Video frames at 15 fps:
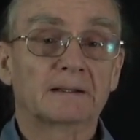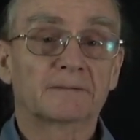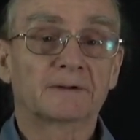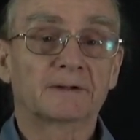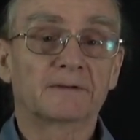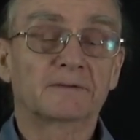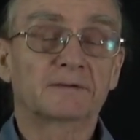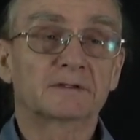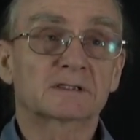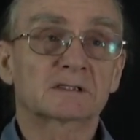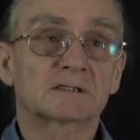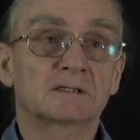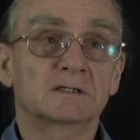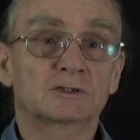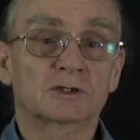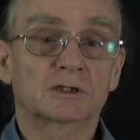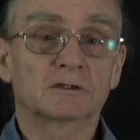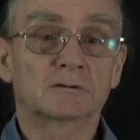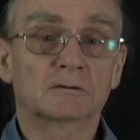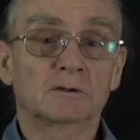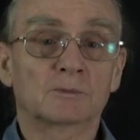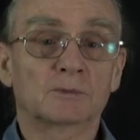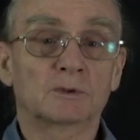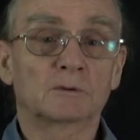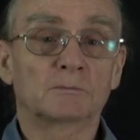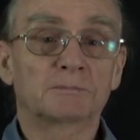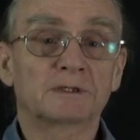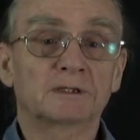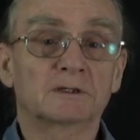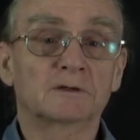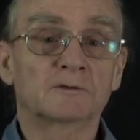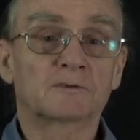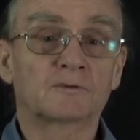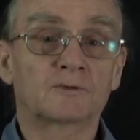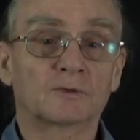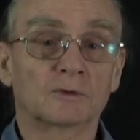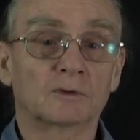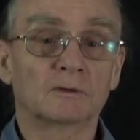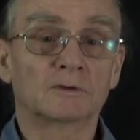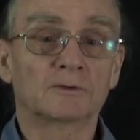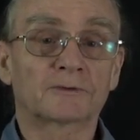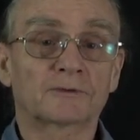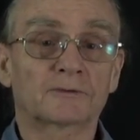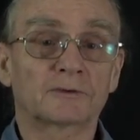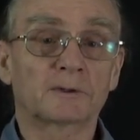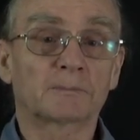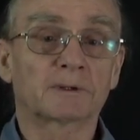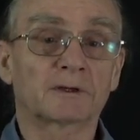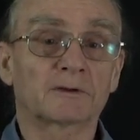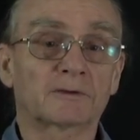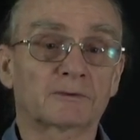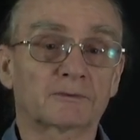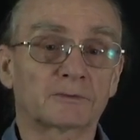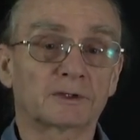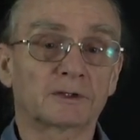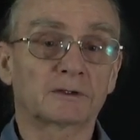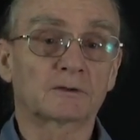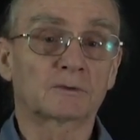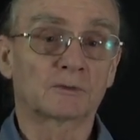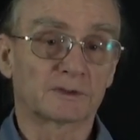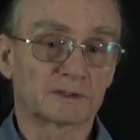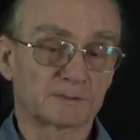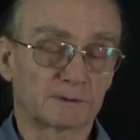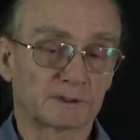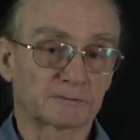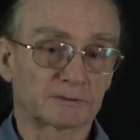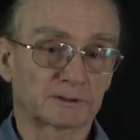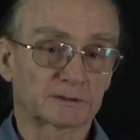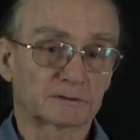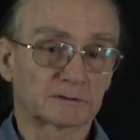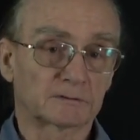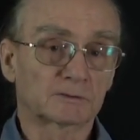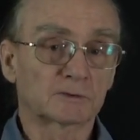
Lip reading: then this in general will be a full 3 by 3 covariance matrix.